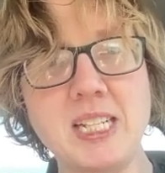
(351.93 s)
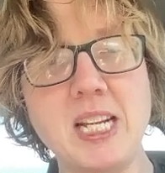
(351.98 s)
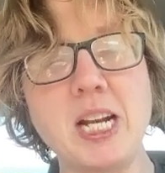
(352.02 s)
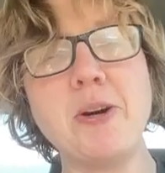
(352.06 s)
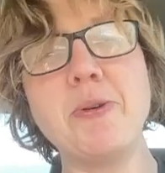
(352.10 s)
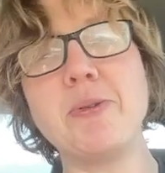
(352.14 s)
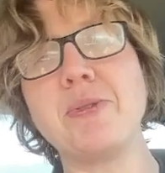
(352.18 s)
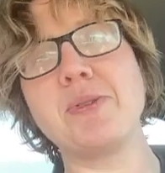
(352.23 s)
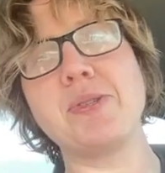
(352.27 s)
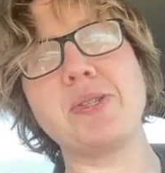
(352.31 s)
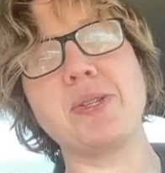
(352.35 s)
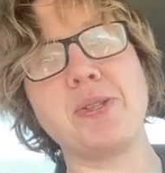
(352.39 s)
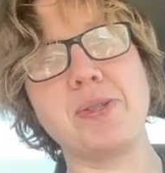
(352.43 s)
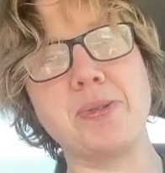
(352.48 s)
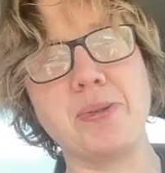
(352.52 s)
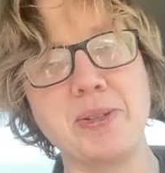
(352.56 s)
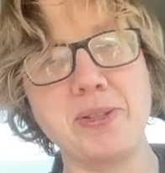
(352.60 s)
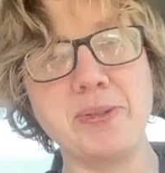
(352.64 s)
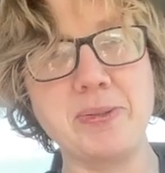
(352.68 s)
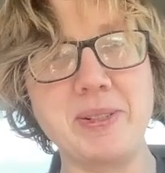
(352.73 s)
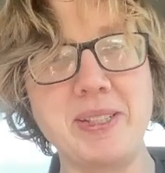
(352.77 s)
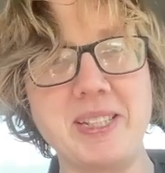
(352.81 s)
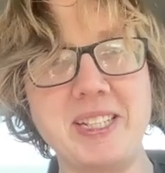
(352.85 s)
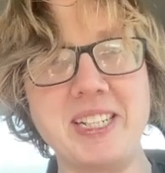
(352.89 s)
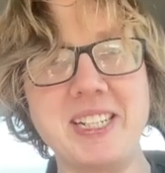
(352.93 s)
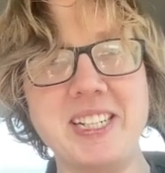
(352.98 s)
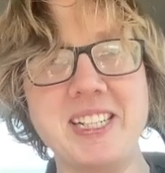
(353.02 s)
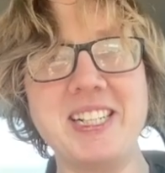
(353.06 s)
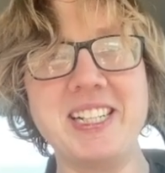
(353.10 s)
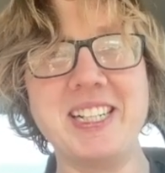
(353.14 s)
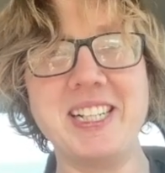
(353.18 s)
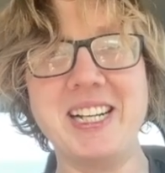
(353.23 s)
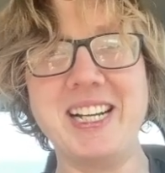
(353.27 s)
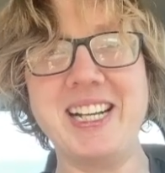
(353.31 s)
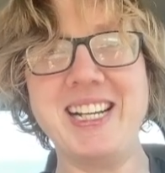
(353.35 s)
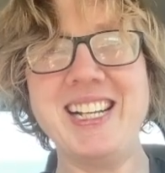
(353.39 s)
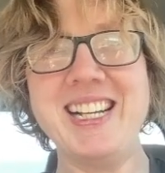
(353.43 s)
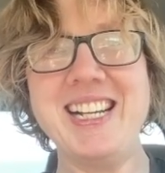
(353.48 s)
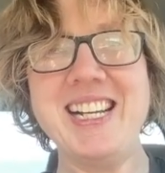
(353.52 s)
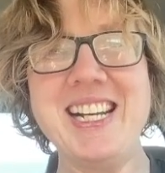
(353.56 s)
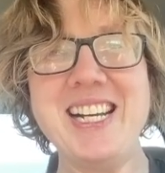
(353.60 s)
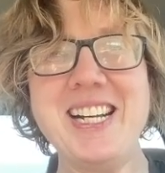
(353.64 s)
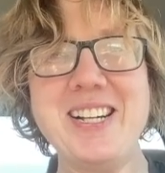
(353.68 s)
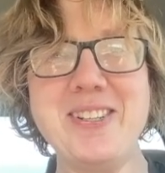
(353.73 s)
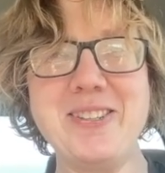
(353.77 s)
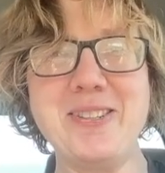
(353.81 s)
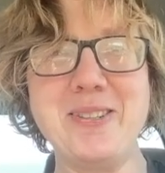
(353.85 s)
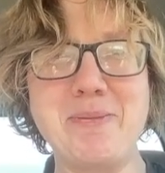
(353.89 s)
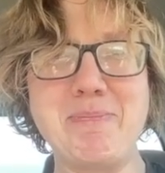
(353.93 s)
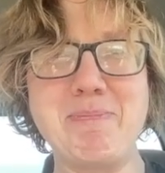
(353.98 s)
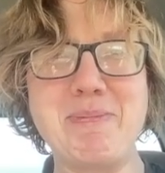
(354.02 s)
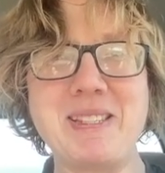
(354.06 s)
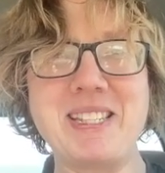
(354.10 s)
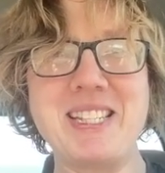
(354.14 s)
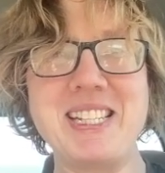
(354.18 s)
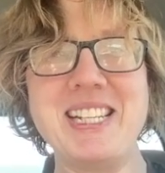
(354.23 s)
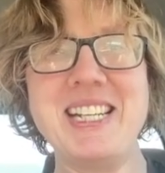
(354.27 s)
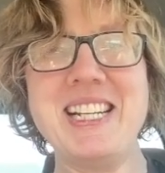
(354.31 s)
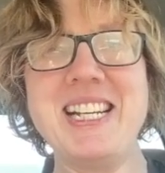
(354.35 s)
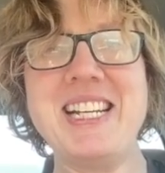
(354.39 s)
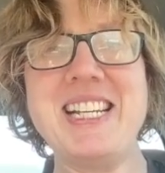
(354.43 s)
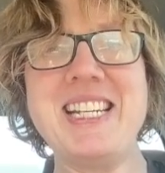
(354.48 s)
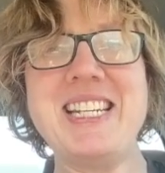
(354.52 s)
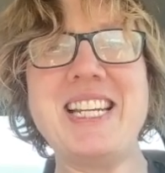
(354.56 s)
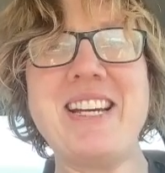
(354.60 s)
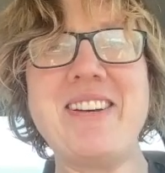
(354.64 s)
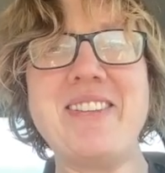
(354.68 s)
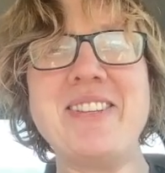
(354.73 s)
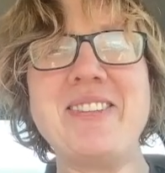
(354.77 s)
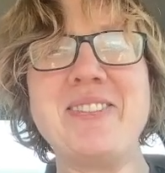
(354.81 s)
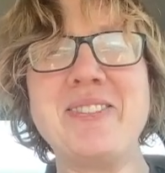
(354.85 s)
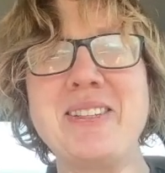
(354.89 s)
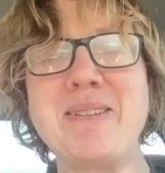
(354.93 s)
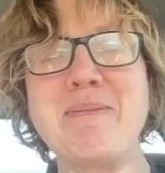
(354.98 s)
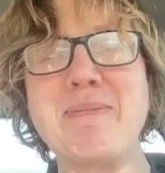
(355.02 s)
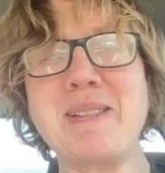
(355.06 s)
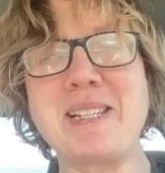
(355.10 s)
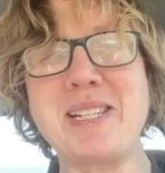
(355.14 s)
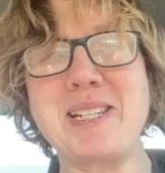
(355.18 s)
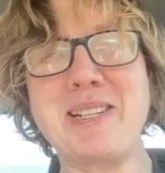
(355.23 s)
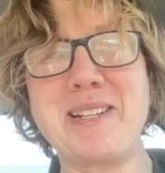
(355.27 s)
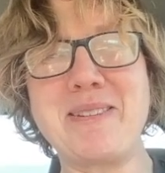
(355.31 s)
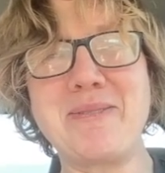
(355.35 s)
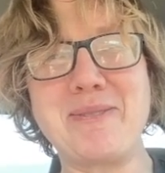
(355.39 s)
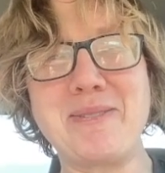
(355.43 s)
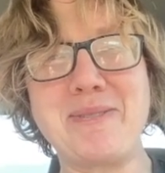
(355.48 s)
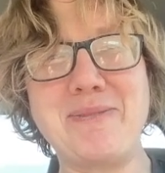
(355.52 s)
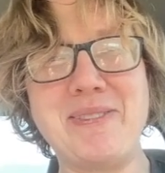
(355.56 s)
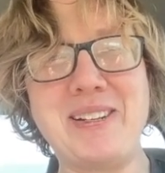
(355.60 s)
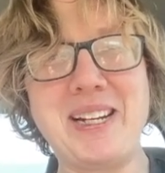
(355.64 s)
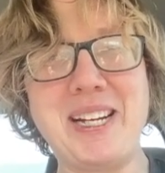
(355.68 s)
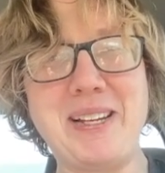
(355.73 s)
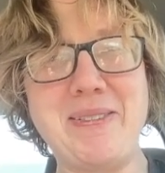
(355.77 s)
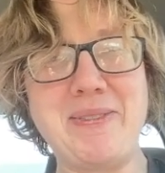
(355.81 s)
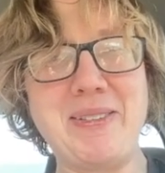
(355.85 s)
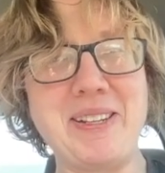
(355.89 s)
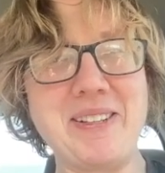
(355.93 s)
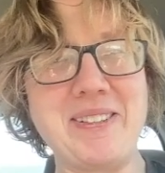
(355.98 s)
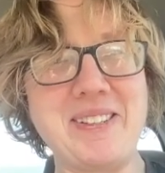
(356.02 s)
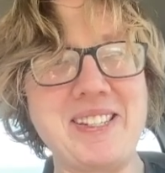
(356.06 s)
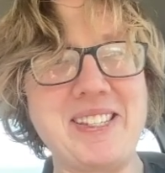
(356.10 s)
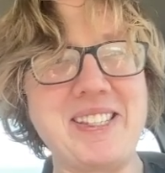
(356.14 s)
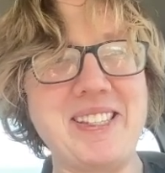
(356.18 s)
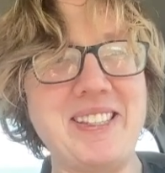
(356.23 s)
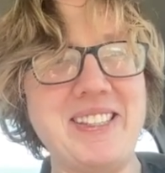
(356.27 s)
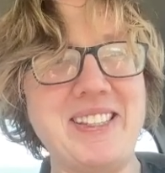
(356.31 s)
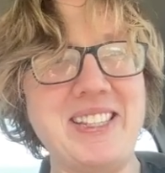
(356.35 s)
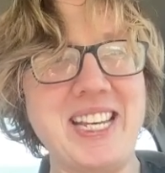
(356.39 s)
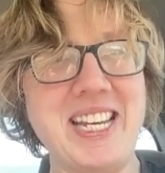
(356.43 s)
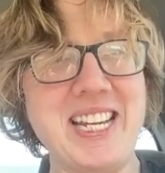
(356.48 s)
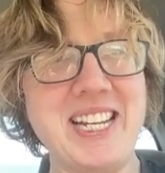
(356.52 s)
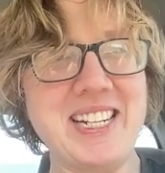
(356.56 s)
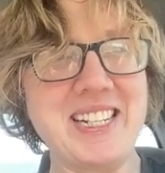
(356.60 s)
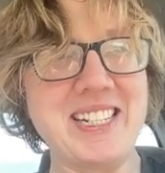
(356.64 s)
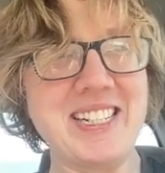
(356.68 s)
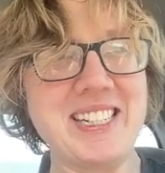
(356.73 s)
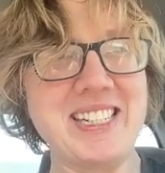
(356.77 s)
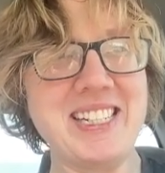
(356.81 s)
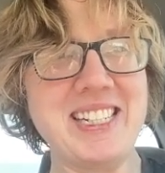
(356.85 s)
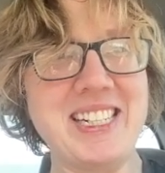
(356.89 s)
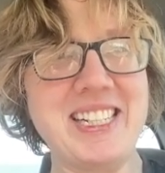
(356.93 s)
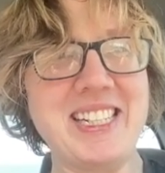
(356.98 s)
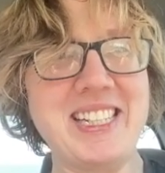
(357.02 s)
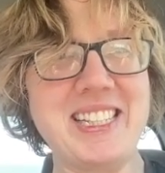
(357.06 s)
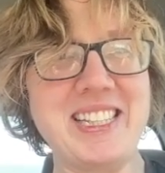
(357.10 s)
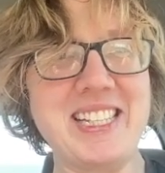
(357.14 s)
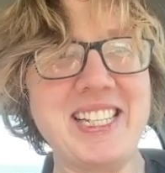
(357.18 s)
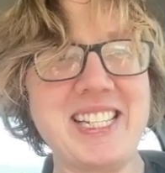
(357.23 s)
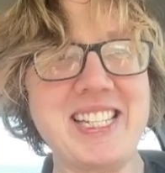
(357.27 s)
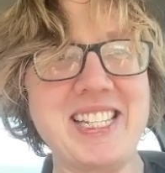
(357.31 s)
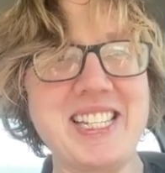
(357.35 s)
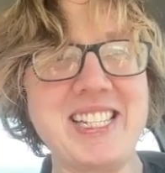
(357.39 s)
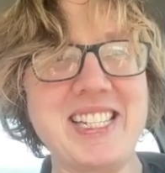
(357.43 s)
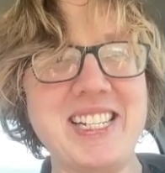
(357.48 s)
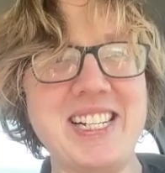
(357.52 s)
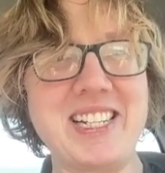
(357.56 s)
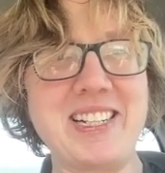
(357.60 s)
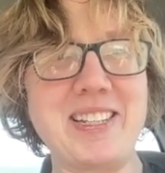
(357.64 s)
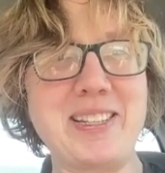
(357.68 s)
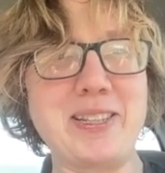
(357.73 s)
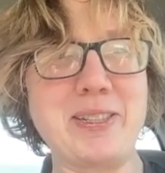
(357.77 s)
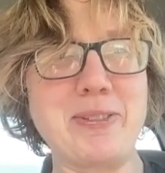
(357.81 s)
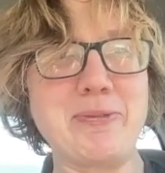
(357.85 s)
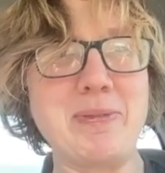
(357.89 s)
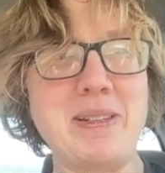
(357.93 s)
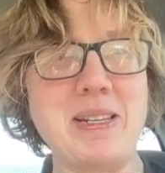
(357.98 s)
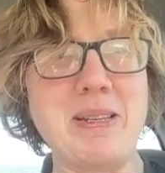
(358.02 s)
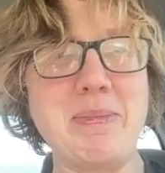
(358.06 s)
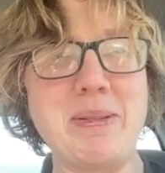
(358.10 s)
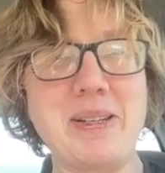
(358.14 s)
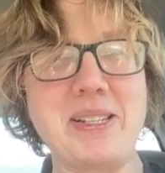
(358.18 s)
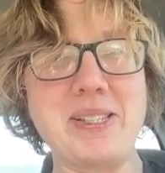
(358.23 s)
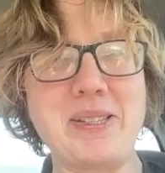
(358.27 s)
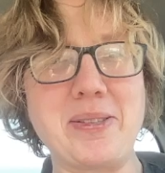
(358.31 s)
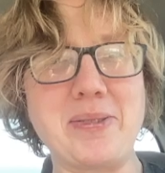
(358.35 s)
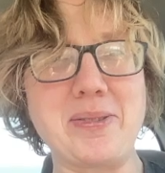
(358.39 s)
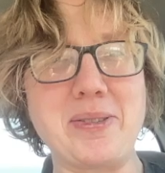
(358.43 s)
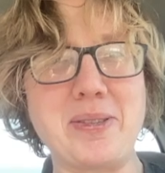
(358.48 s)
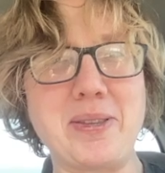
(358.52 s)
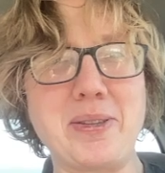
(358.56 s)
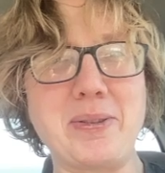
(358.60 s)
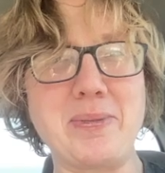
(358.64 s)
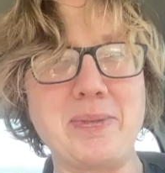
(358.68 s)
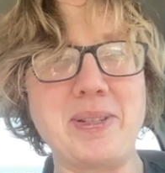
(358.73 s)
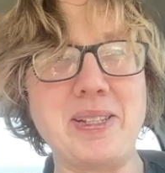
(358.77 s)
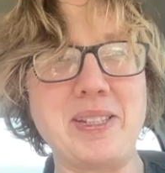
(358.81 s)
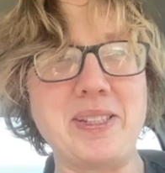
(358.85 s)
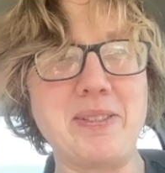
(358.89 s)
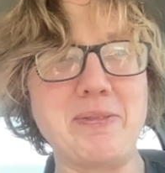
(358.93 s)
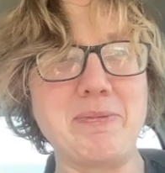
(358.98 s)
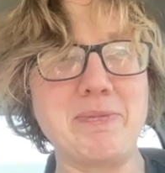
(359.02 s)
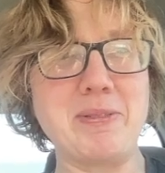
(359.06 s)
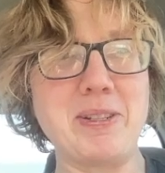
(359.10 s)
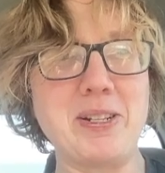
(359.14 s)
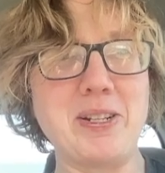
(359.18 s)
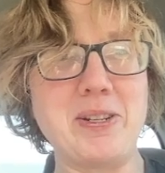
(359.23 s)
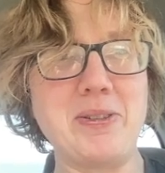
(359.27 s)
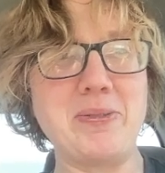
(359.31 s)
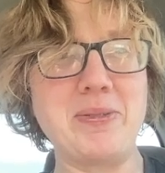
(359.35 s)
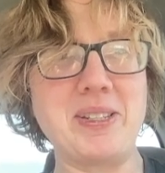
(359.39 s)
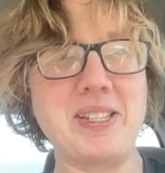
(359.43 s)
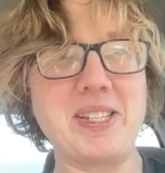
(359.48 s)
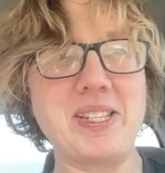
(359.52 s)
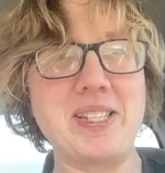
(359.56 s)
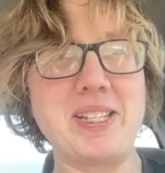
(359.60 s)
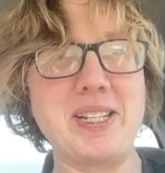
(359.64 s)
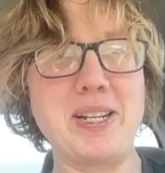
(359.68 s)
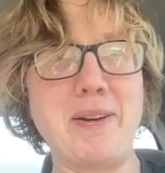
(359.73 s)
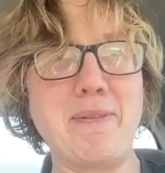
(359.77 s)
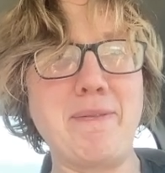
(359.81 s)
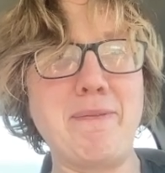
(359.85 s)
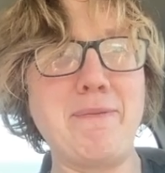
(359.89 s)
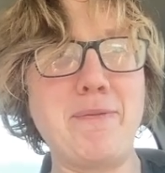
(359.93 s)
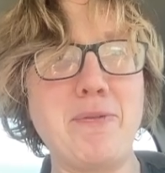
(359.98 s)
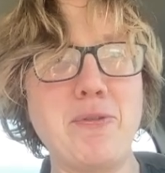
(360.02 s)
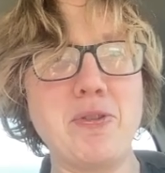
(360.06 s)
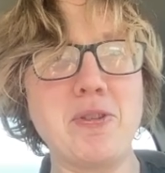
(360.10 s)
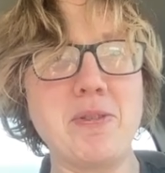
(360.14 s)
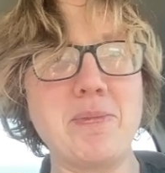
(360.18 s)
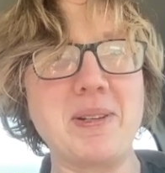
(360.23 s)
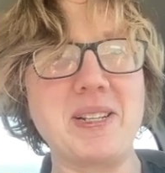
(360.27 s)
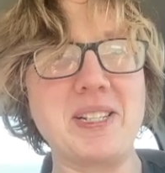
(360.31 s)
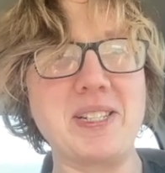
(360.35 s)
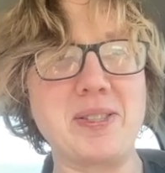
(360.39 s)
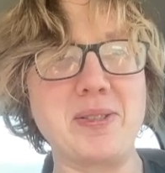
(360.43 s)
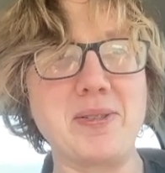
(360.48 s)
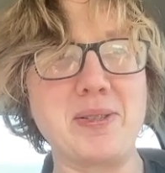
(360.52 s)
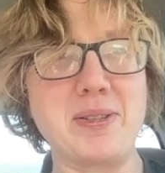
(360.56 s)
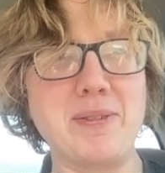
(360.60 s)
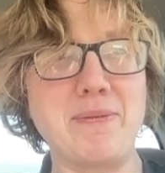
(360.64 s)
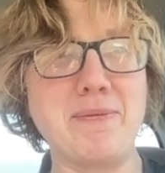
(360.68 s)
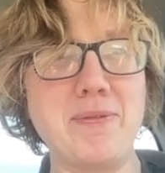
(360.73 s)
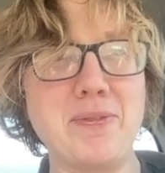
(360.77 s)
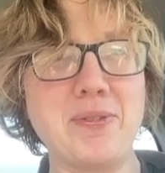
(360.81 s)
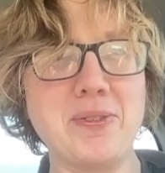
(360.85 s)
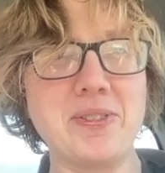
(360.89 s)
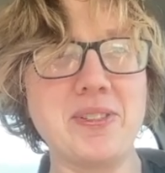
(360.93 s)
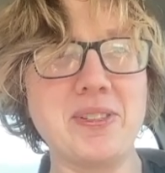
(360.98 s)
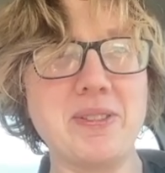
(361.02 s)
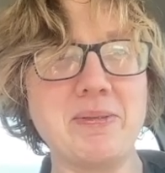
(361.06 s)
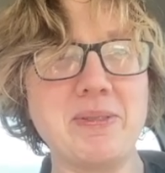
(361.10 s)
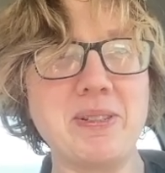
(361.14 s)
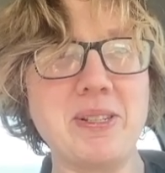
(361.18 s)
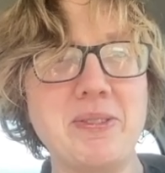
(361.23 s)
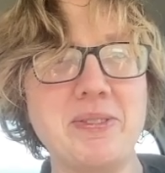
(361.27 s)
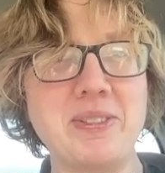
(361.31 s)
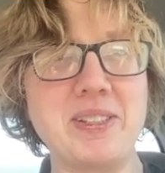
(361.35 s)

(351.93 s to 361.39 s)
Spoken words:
Oh, and there's also a 3 there. Oops. Now the only position for 5 here is there. This is not a 3 because there's a 3 in the row. This is not a 4 because there's a 4 in the row.